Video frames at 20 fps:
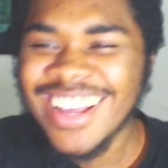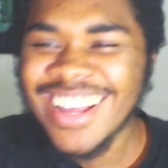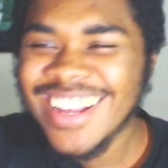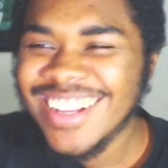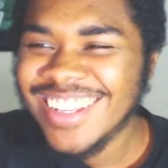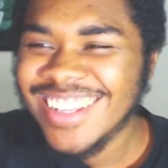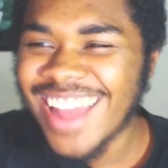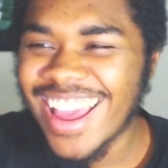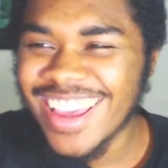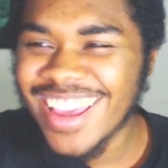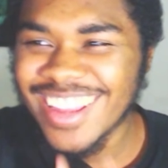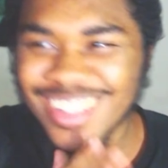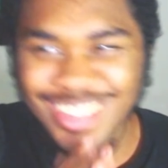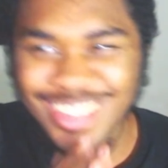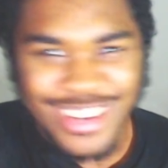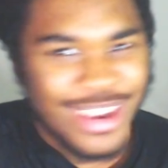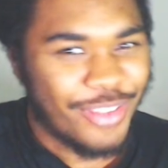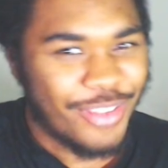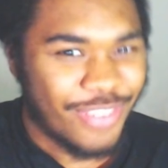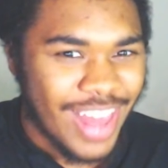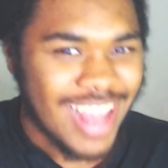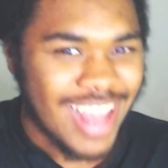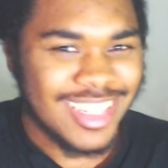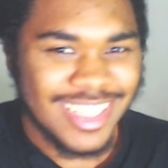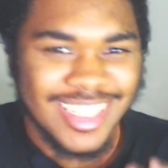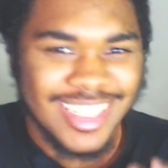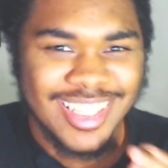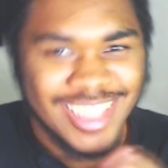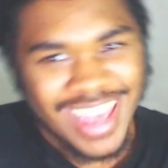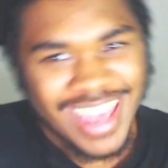Like, 2
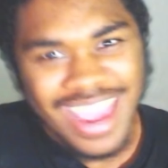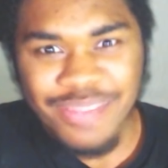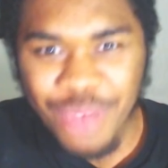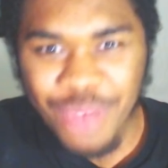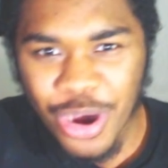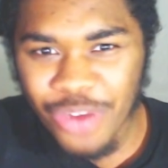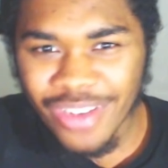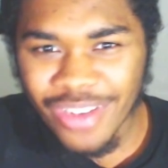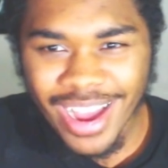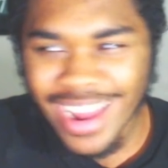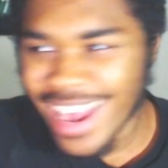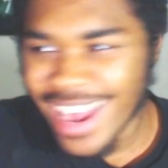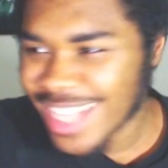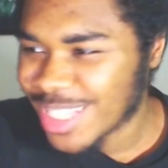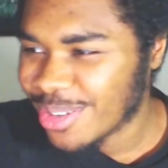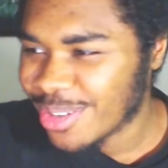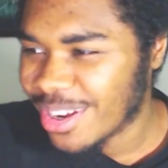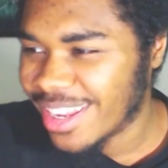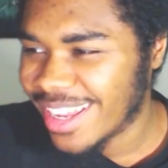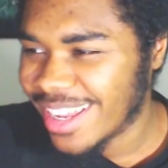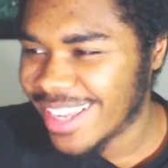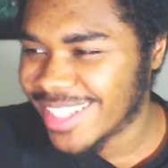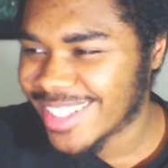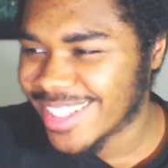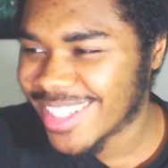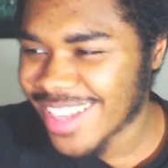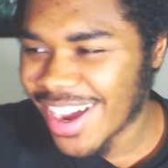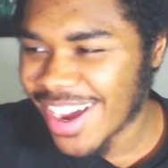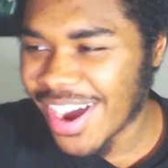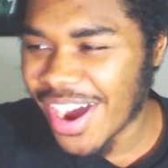deflections, game over, and that's what it is.
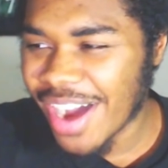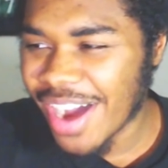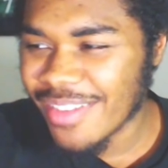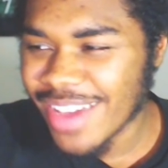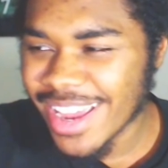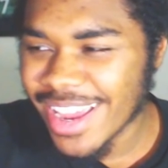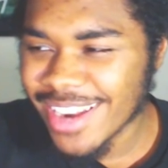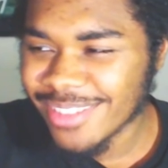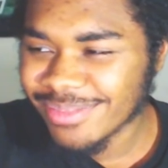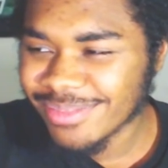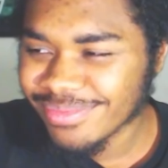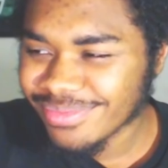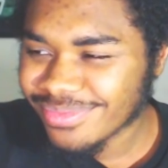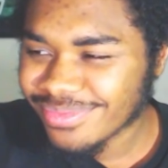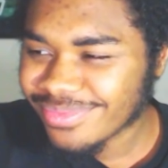So, I mean,